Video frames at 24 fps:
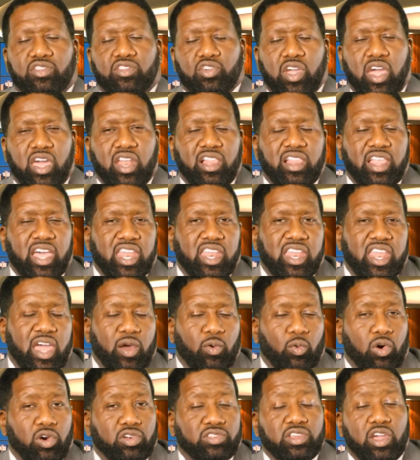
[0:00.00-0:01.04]
So you had a lady
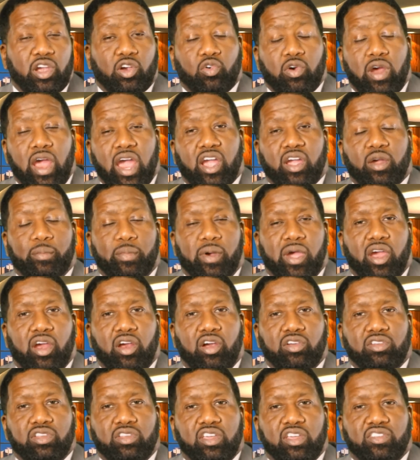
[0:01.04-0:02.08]
that worked at Cracker
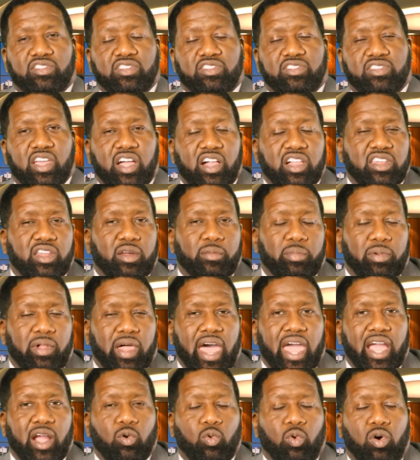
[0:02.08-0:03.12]
Barrel that's telling a
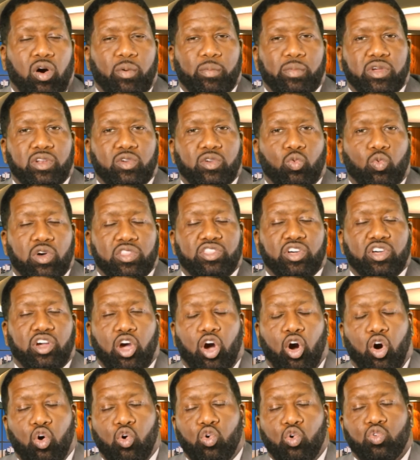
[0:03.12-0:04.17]
black woman what the
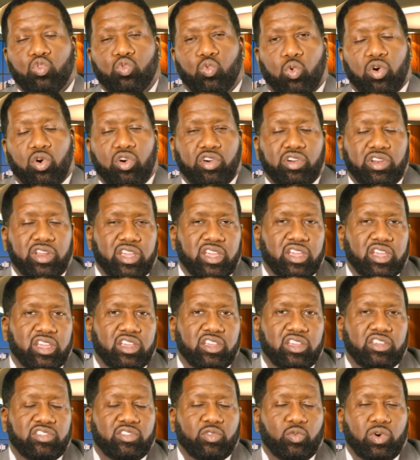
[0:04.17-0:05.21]
code word
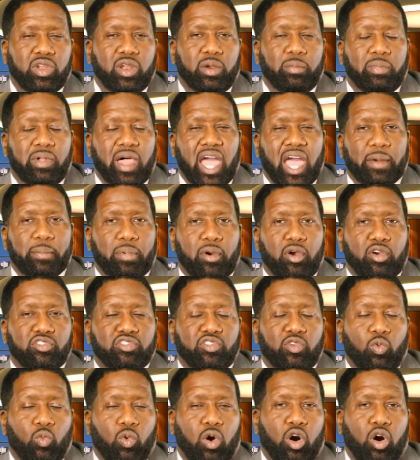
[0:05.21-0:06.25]
is when a black
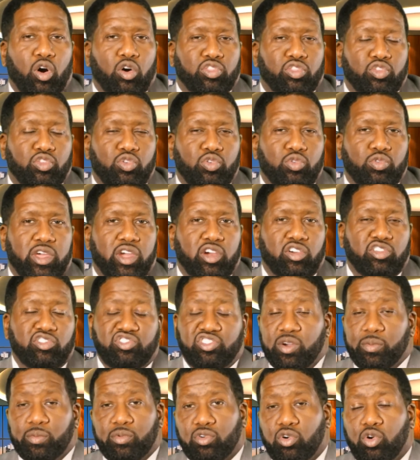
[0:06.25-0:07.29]
person walked through their
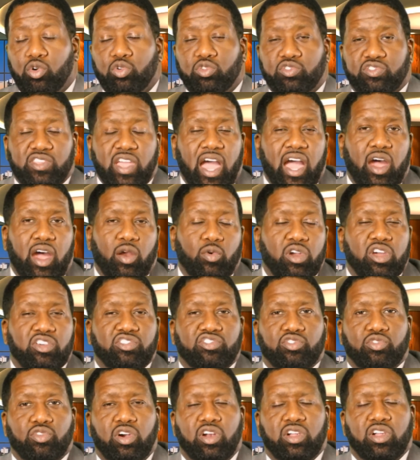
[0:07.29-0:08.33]
Jim Crow style
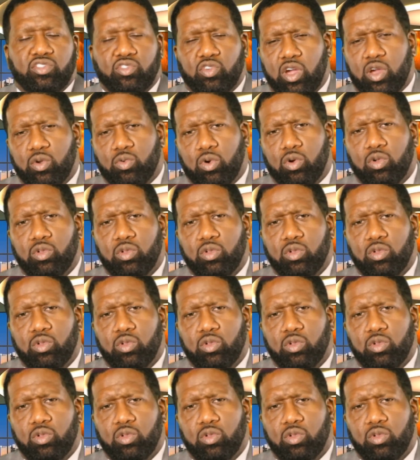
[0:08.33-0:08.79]
restaurant. Let's go ahead and